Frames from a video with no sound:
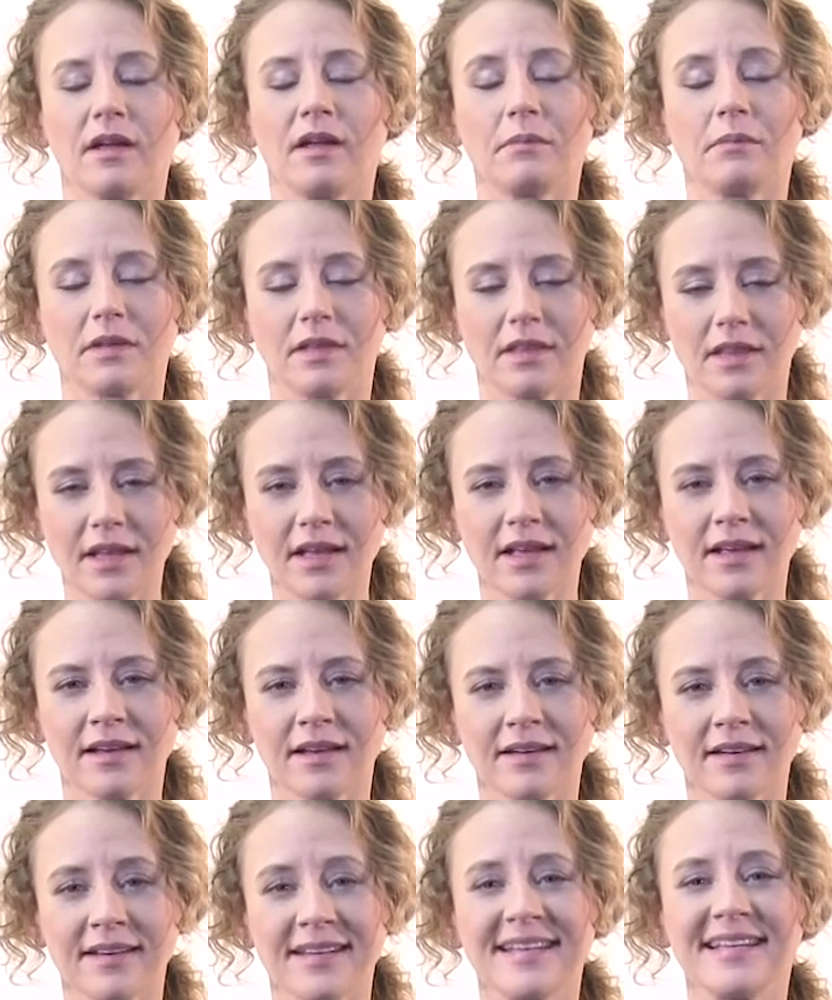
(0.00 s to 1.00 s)
But
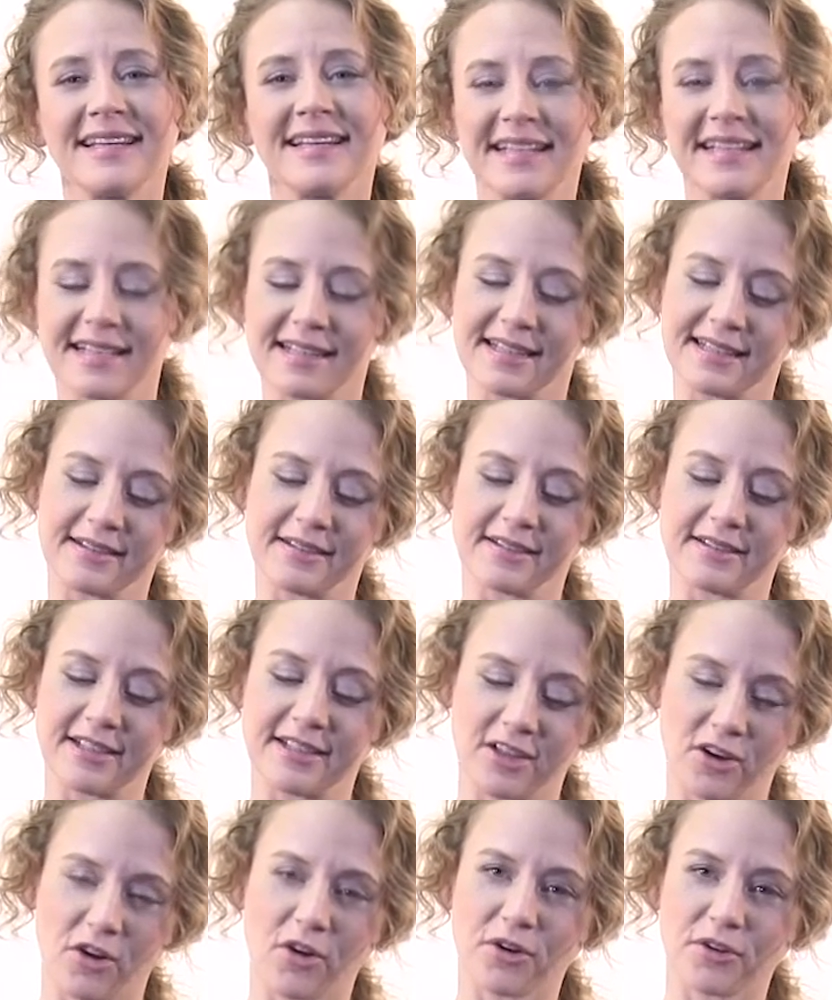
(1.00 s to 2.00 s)
then
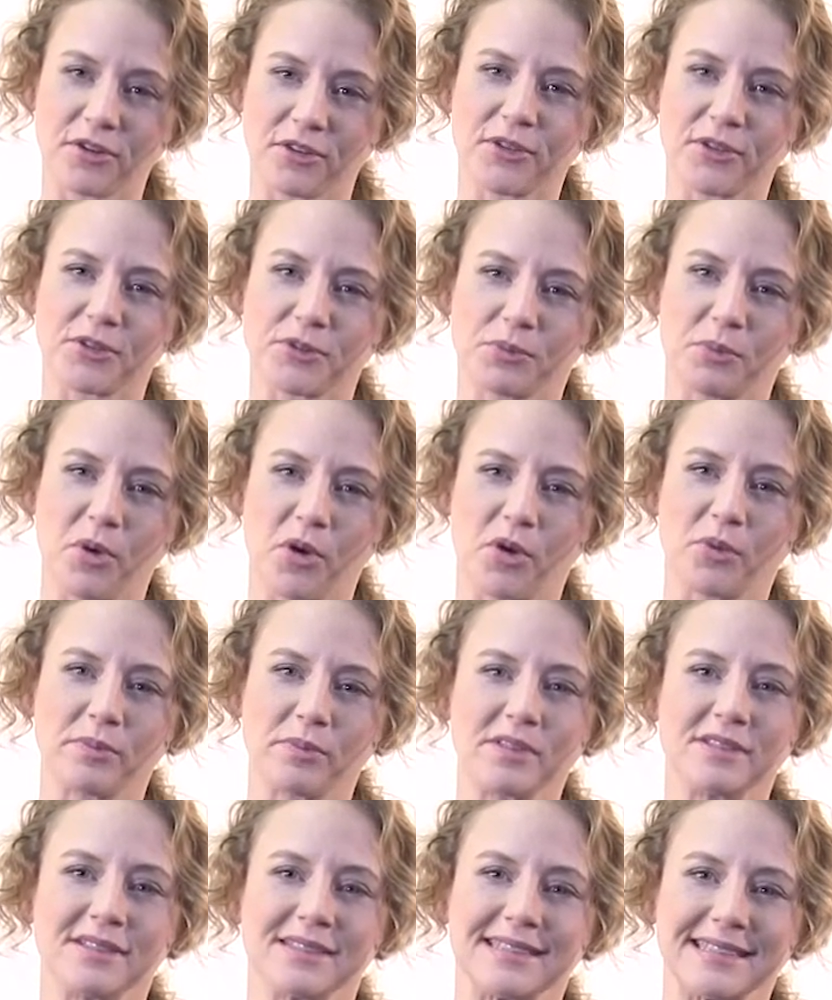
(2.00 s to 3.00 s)
there are those
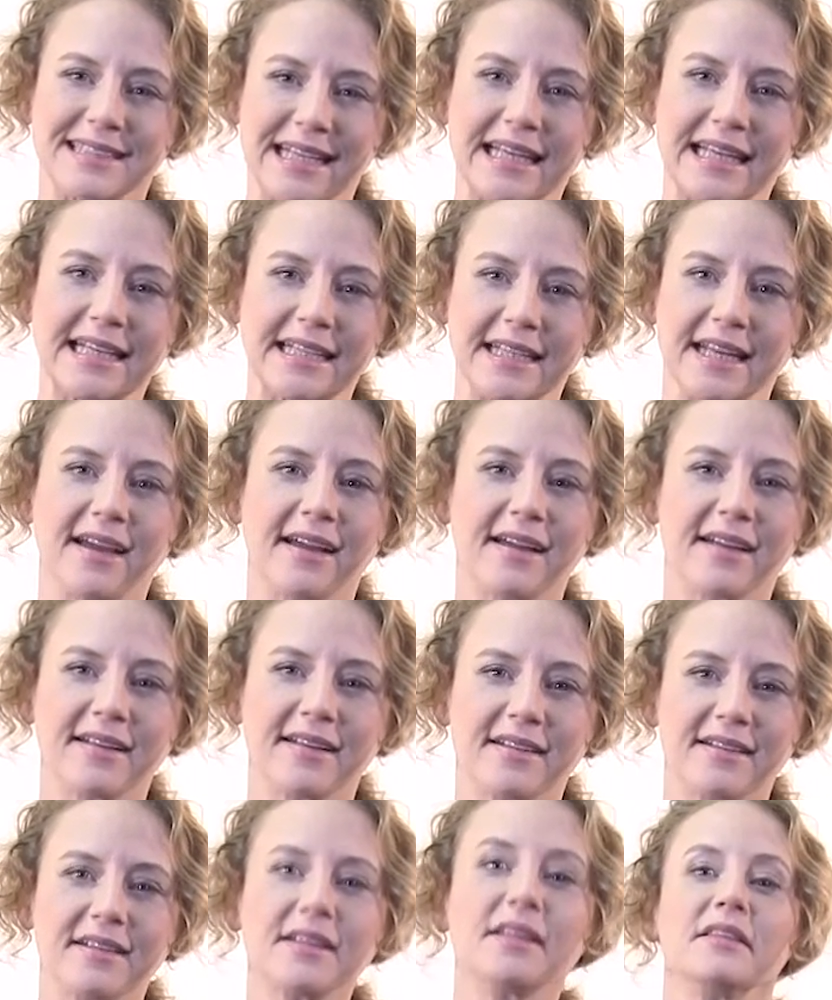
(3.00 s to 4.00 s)
moments in a
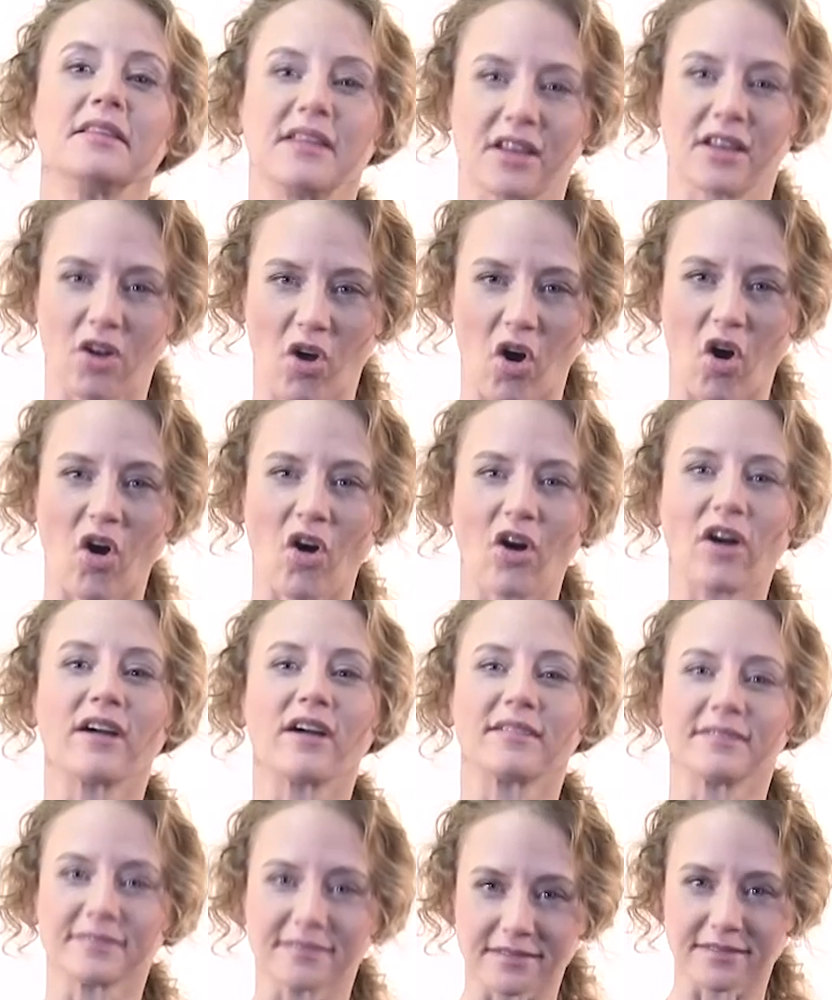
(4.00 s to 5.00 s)
day that
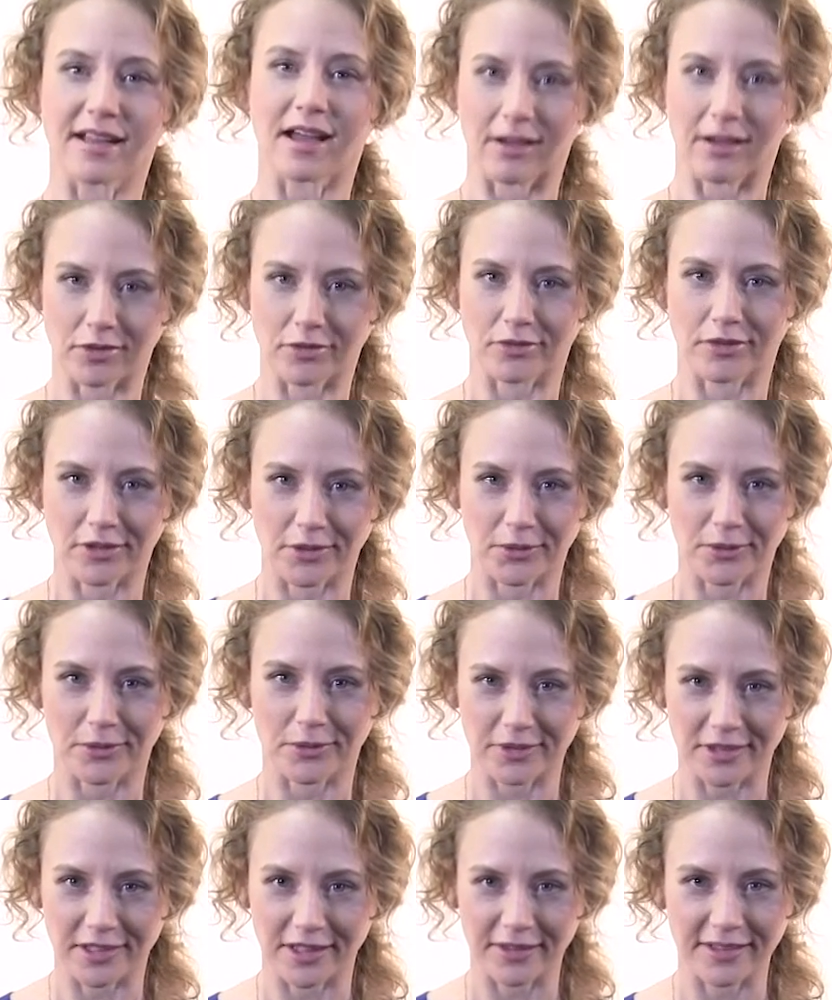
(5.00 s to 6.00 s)
are out of the
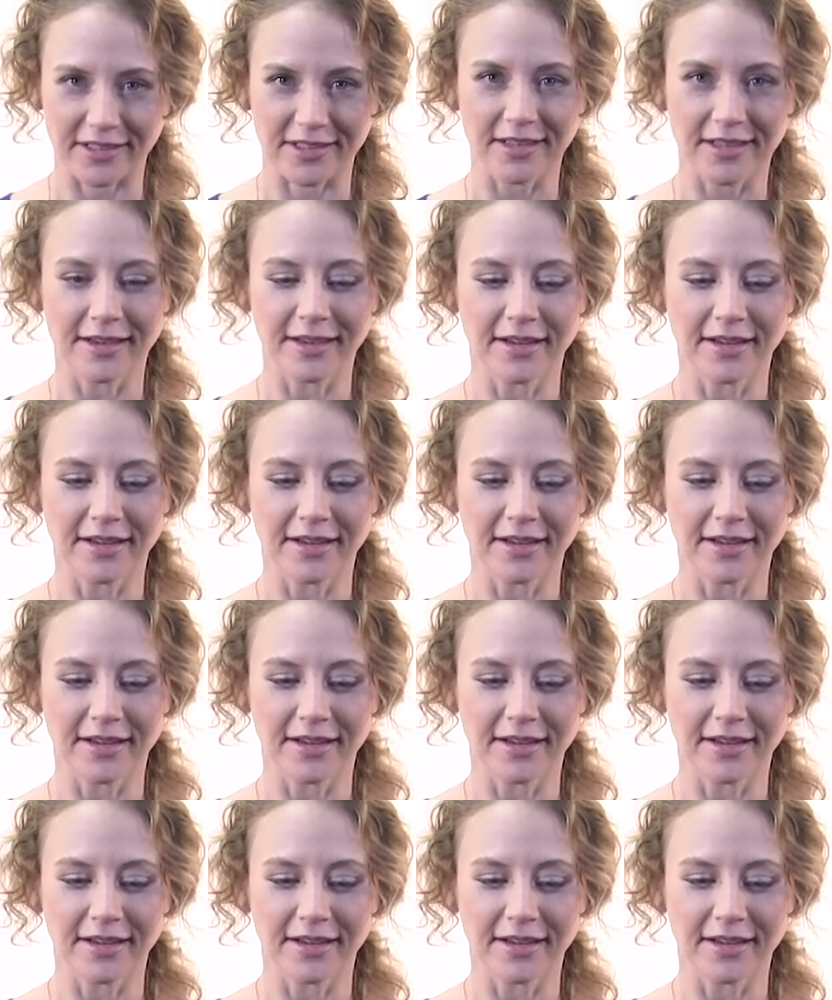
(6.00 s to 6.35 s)
ordinary,